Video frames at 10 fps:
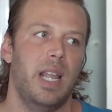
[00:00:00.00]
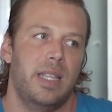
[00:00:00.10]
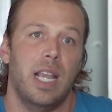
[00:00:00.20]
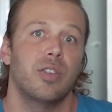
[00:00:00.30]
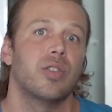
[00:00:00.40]

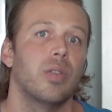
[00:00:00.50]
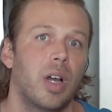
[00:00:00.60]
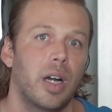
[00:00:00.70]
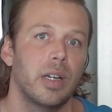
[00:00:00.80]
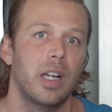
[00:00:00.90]
it takes too
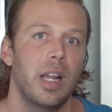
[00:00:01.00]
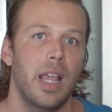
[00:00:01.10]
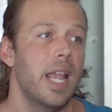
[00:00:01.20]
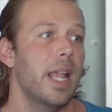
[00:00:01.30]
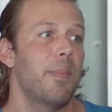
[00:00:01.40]
long.
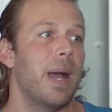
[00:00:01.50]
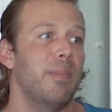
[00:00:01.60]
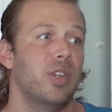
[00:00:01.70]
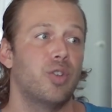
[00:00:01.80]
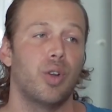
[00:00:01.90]
It
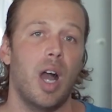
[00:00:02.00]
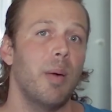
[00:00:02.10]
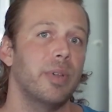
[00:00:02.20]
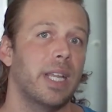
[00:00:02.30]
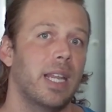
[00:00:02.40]
might be too
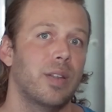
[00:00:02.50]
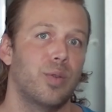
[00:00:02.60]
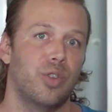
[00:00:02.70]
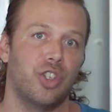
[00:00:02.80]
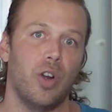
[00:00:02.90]
complicated
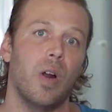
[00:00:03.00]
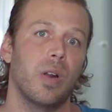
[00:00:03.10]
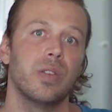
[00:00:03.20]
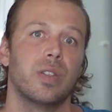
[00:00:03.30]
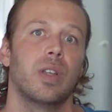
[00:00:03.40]
to
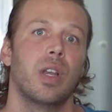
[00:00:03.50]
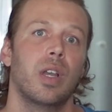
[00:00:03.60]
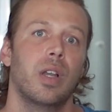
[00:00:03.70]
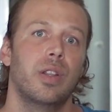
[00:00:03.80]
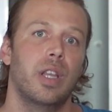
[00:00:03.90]
chart
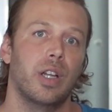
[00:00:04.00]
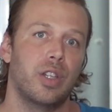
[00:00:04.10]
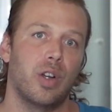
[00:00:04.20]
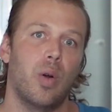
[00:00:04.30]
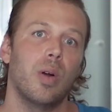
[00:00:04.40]
the
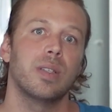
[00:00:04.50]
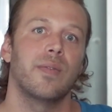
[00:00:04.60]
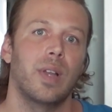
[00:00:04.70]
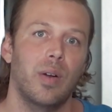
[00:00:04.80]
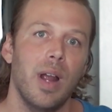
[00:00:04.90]
course
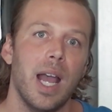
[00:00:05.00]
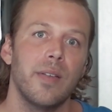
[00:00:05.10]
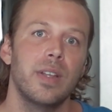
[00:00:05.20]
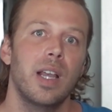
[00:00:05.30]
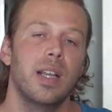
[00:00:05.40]
of the
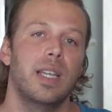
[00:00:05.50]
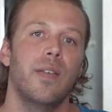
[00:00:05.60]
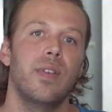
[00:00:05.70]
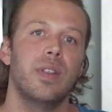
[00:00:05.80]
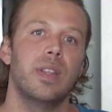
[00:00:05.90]
craft
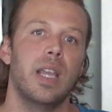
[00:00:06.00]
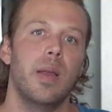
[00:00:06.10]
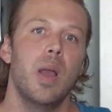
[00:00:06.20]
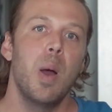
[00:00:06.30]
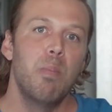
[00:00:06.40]
given
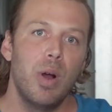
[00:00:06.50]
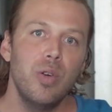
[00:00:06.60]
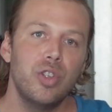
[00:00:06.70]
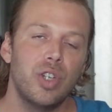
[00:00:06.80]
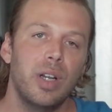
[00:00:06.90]
the
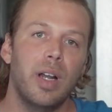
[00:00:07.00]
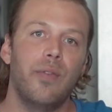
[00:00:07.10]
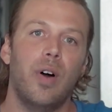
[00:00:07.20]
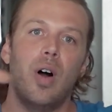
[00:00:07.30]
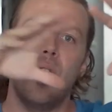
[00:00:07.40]
motion
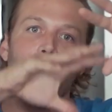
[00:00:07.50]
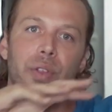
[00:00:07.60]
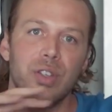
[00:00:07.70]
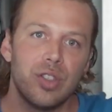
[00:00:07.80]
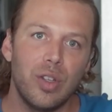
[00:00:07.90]
of all
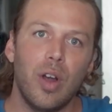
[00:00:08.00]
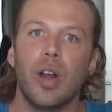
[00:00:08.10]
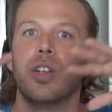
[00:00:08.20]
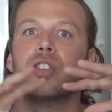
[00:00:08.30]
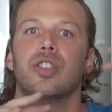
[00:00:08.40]
the
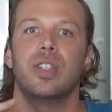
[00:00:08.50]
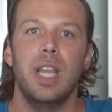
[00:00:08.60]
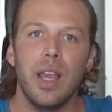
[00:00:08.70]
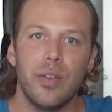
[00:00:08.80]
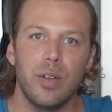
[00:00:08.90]
stars
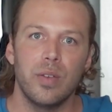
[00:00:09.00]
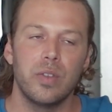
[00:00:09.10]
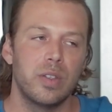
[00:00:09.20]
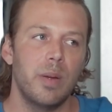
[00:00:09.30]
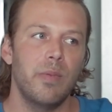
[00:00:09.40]
together.
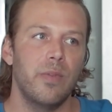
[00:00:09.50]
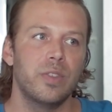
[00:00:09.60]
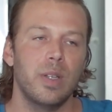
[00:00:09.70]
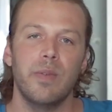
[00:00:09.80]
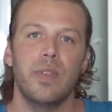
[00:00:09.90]
Some
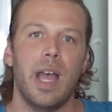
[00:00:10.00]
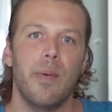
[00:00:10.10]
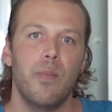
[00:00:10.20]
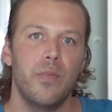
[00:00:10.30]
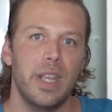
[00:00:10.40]
of
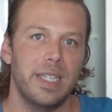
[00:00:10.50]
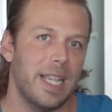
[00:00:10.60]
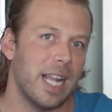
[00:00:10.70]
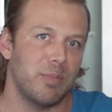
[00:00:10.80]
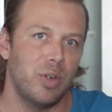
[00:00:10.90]
that, the
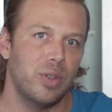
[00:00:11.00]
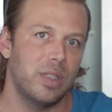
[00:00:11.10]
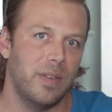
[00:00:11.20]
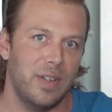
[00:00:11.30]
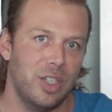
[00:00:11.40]
exact
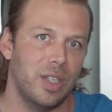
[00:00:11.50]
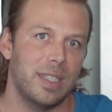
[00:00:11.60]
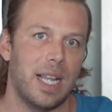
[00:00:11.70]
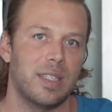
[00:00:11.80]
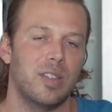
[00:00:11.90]
motions of each
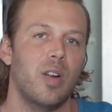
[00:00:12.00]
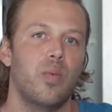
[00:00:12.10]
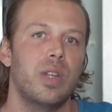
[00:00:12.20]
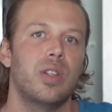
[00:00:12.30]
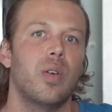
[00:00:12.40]
exact star,
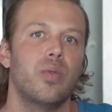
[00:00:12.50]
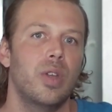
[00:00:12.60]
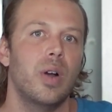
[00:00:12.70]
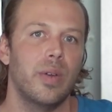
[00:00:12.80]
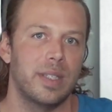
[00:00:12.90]
we don't
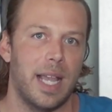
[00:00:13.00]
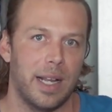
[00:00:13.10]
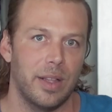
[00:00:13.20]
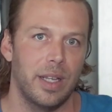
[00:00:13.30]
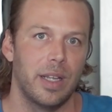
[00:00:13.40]
know
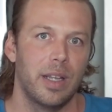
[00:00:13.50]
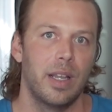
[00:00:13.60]
exactly.